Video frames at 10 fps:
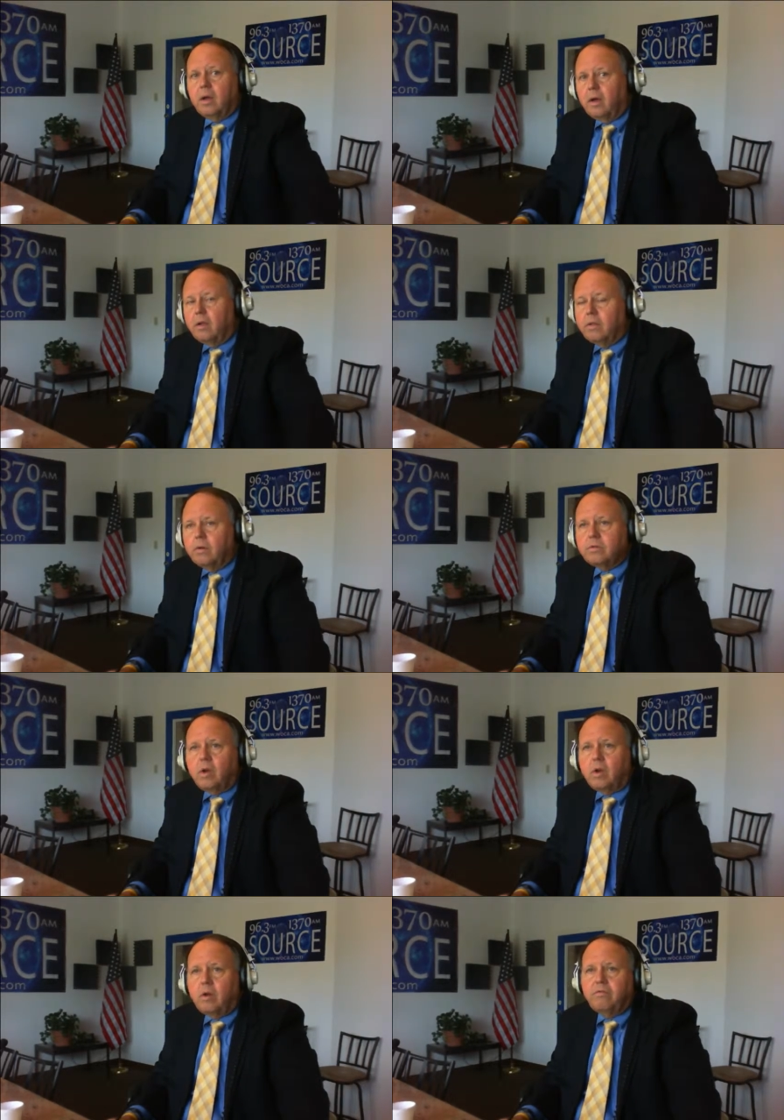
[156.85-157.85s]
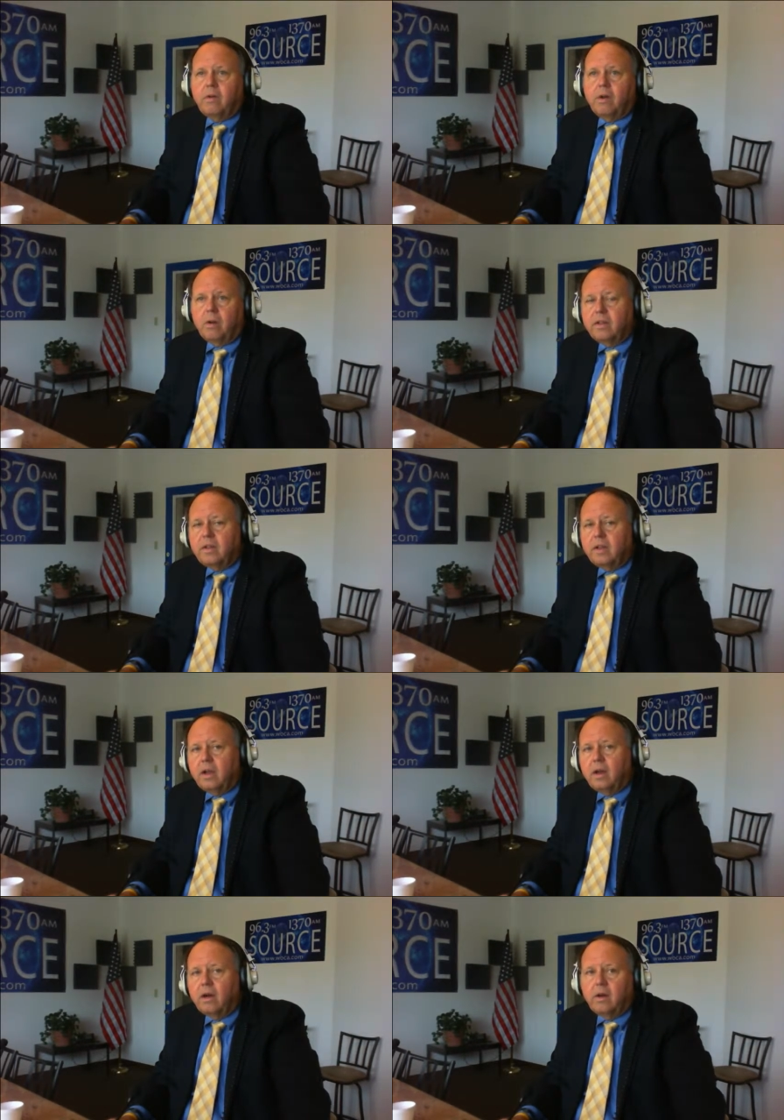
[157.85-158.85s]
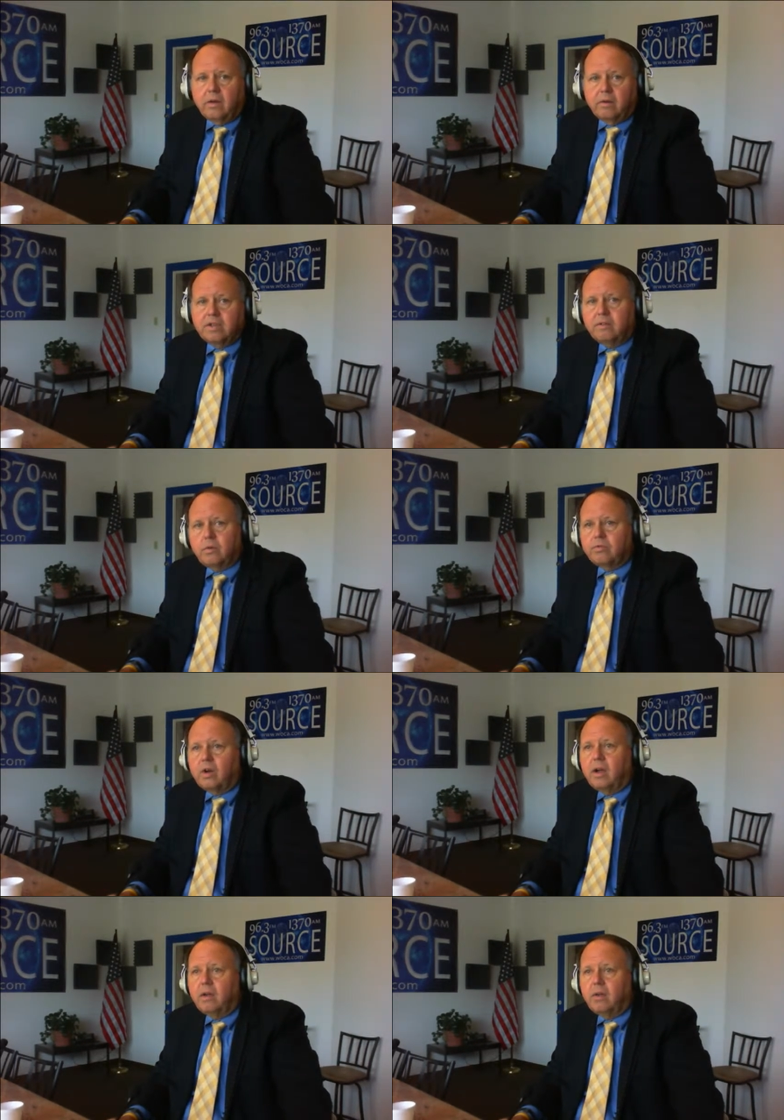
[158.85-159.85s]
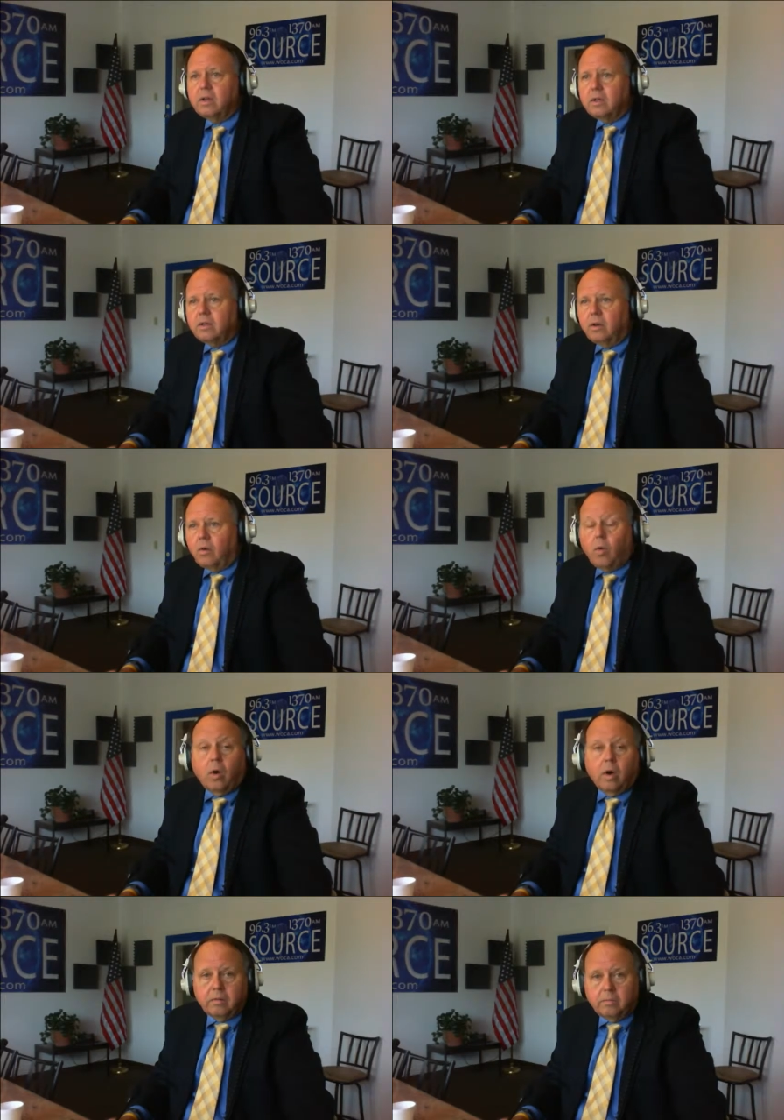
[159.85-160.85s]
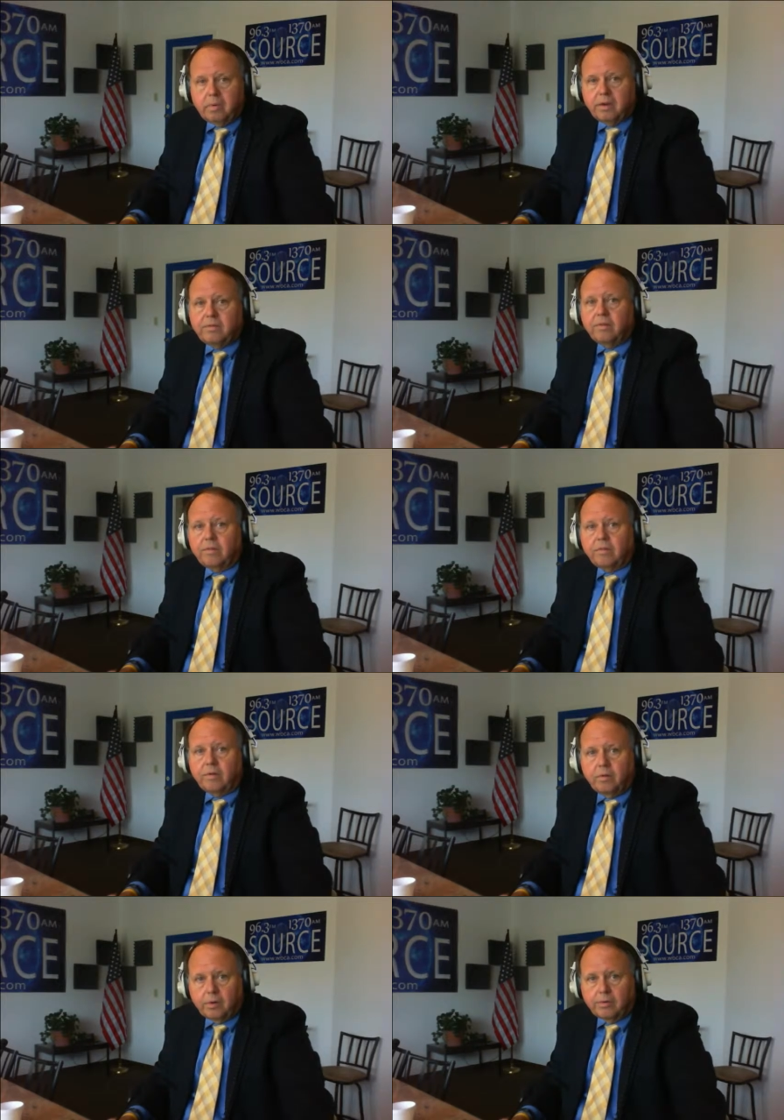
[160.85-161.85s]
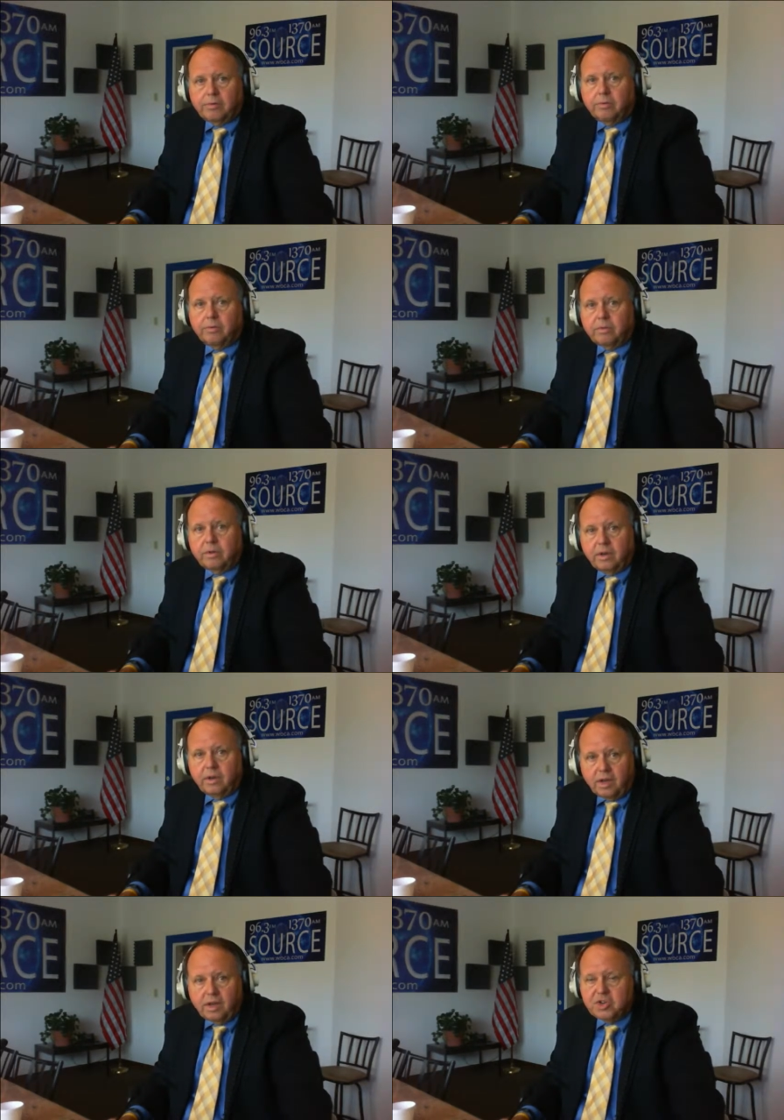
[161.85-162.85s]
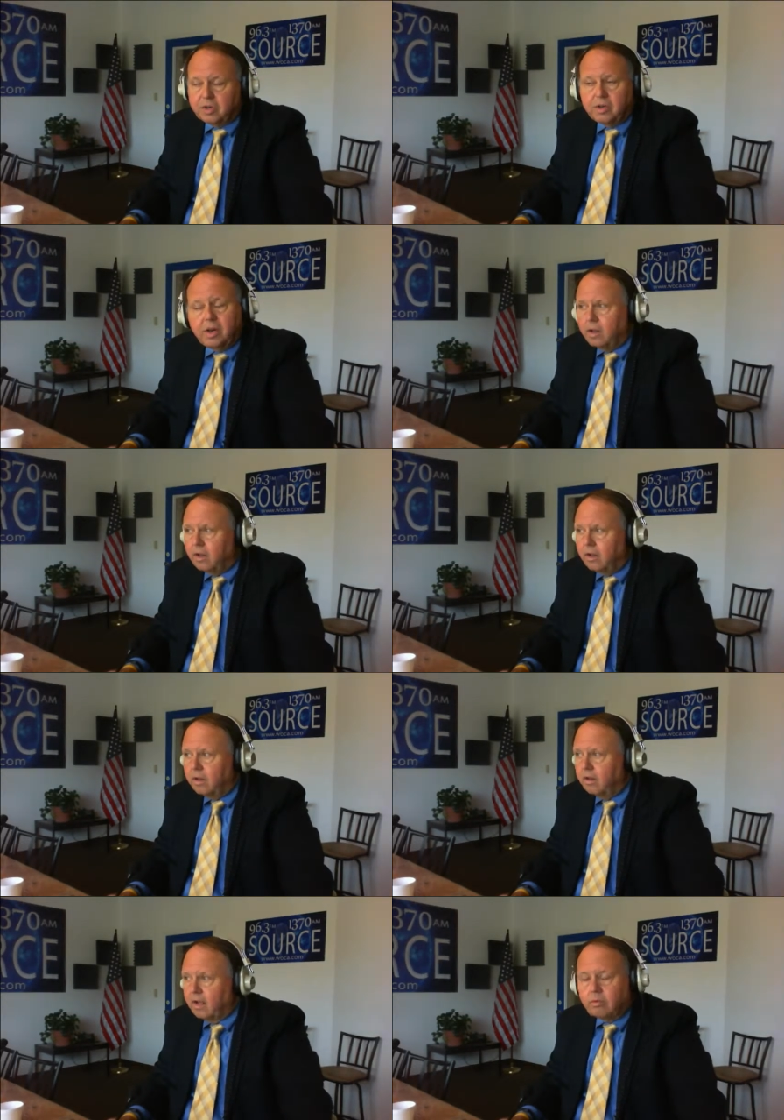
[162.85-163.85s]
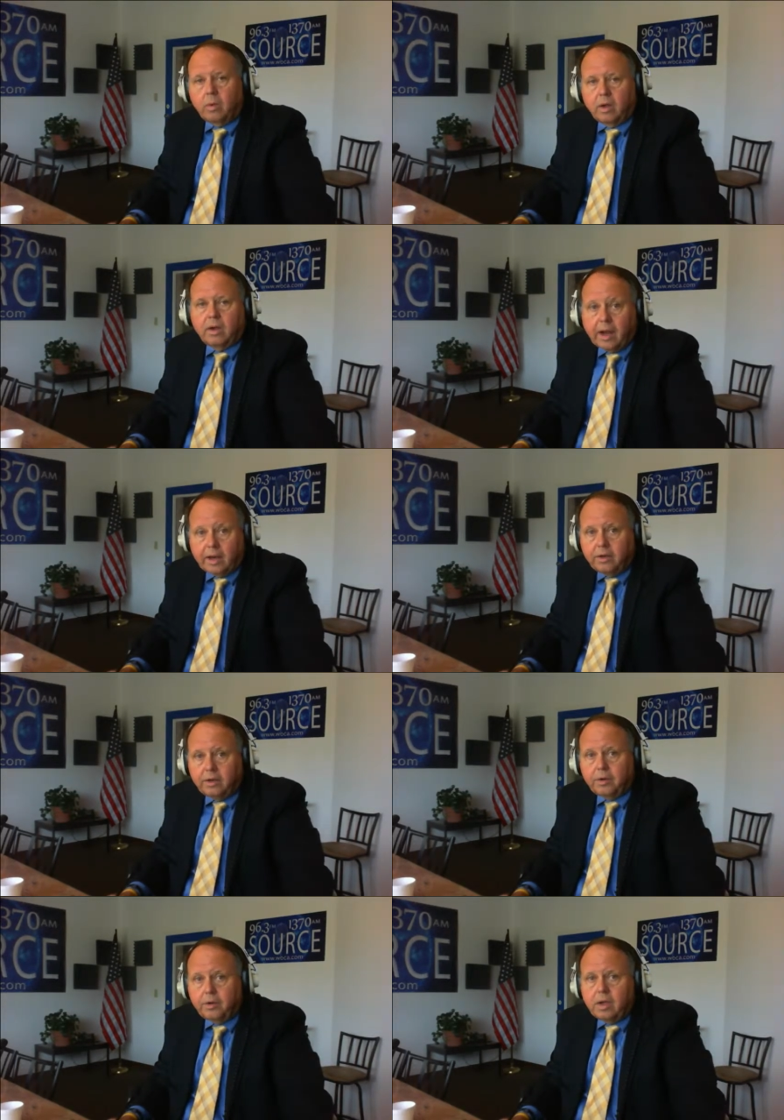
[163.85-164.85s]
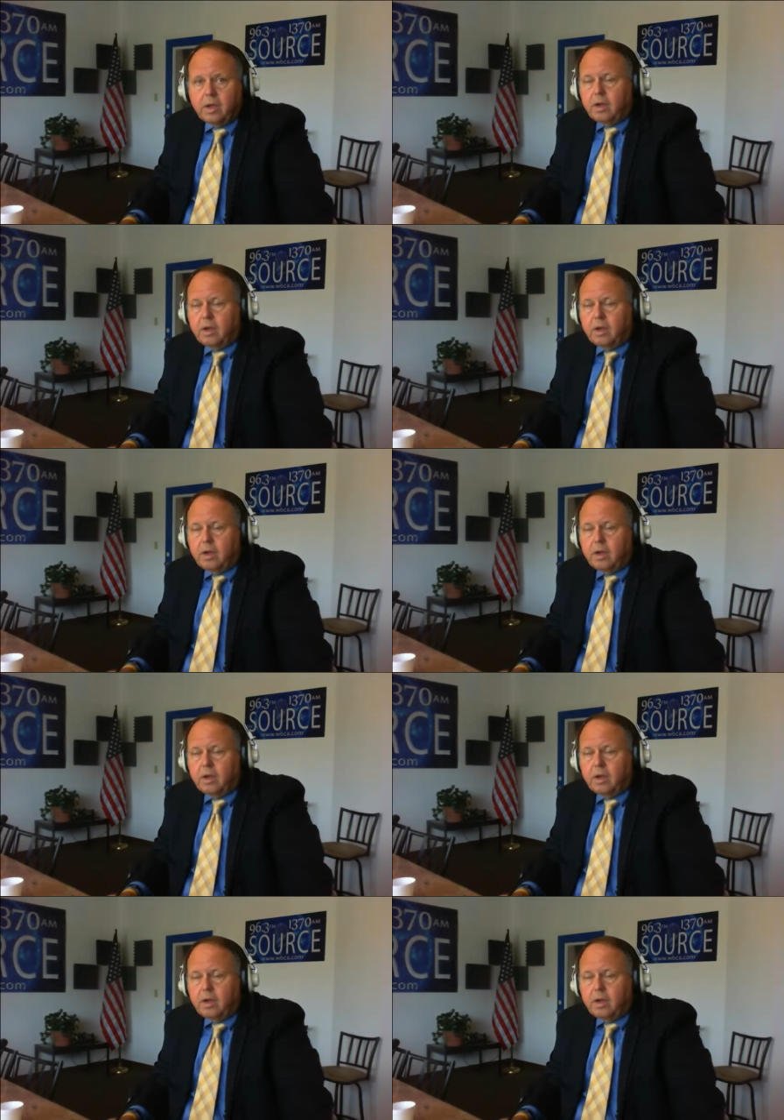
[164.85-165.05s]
Uh, those all fall in the area of civil trial or business commercial litigation. Uh, that's what I do.